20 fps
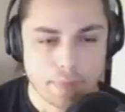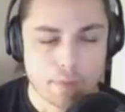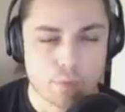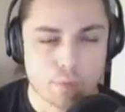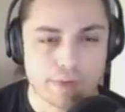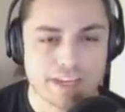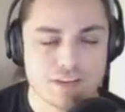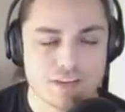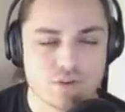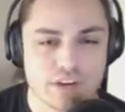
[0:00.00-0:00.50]

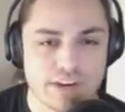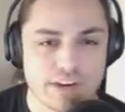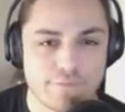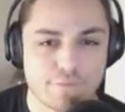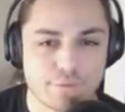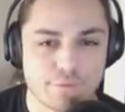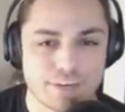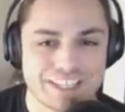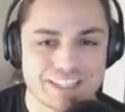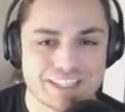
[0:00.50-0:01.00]
We're going to try
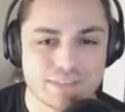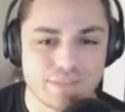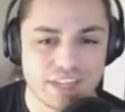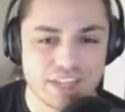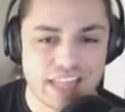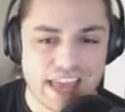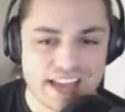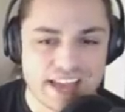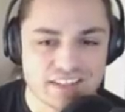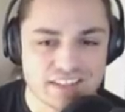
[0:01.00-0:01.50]
Fritz
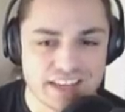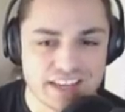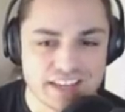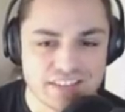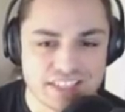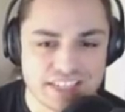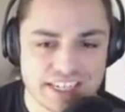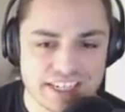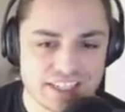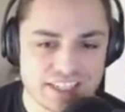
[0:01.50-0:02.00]

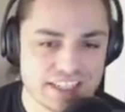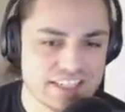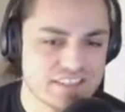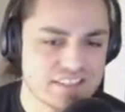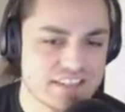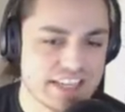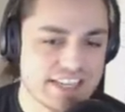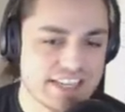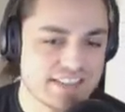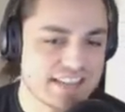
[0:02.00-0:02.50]
Velasquez here.
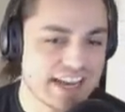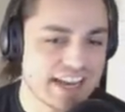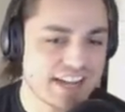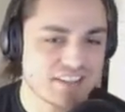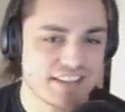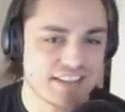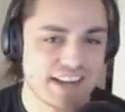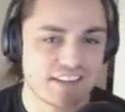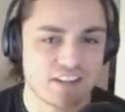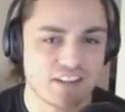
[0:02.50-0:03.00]
His his
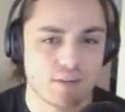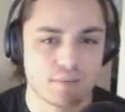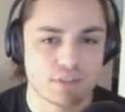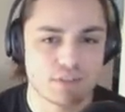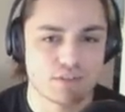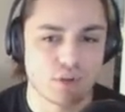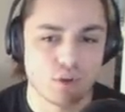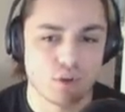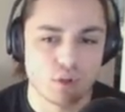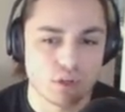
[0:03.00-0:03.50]
contact numbers
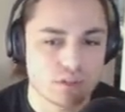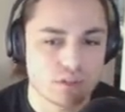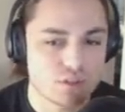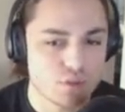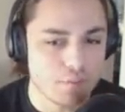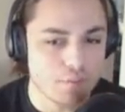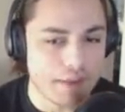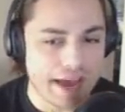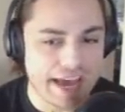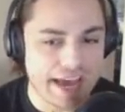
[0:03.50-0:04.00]
don't look
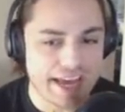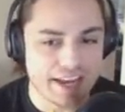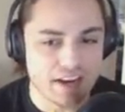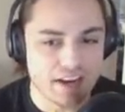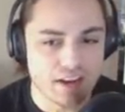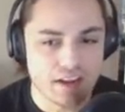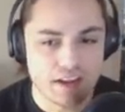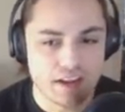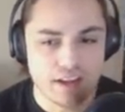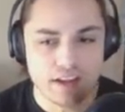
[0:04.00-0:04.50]
too bad.
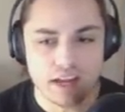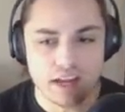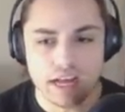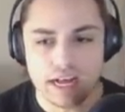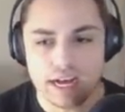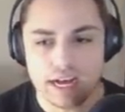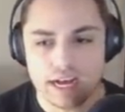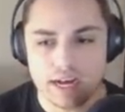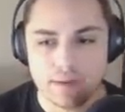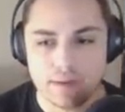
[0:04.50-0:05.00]

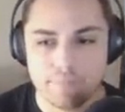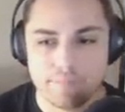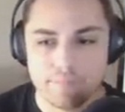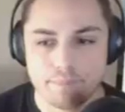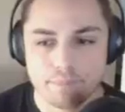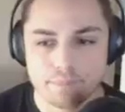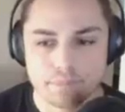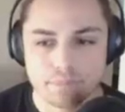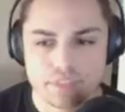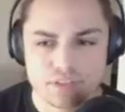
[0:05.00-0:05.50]
Um,
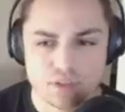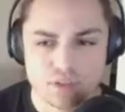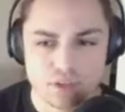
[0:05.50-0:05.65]
so